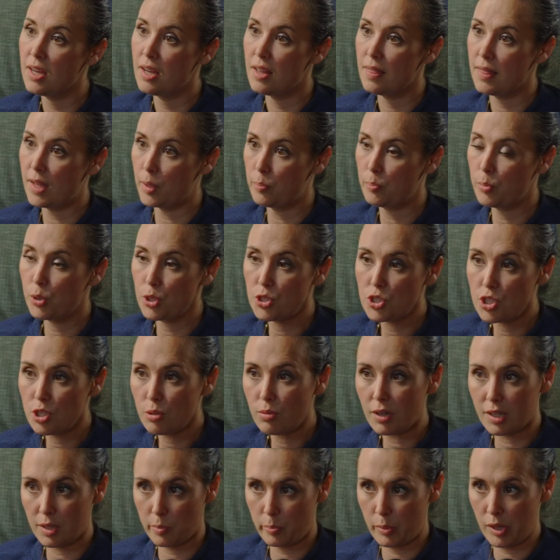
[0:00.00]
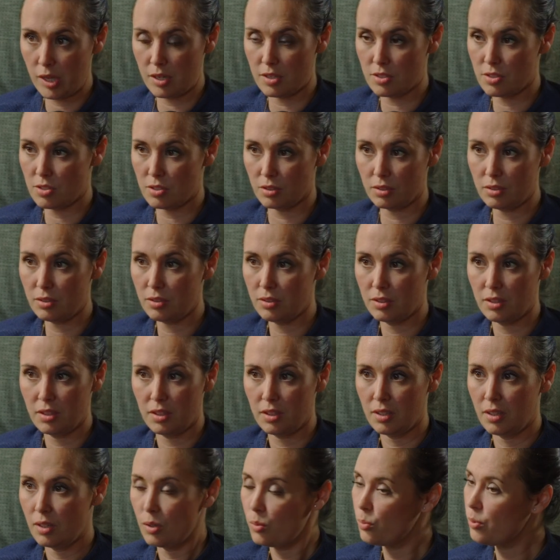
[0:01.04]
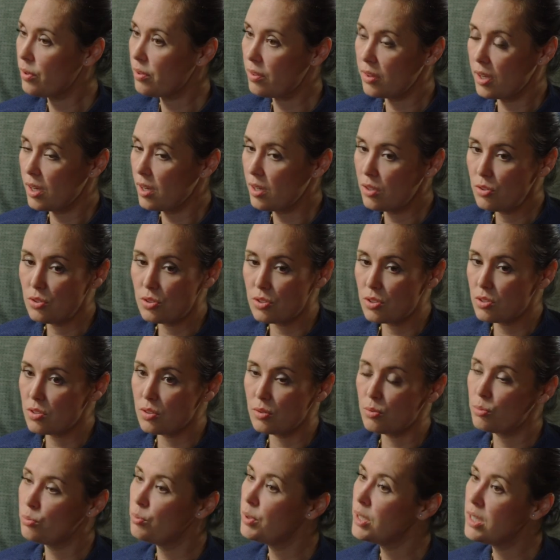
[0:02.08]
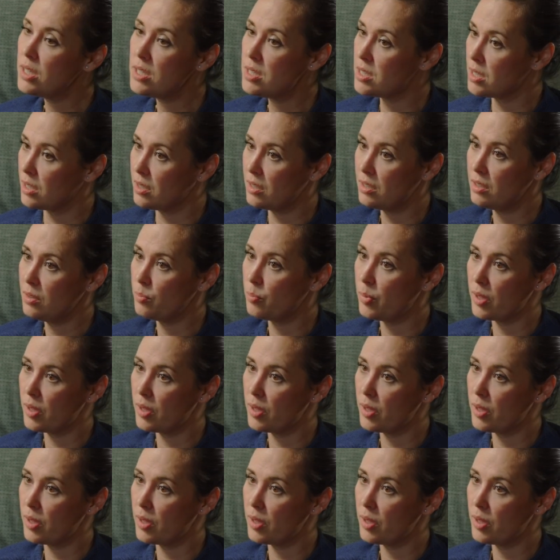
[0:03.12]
that puts you on a pedestal without reason,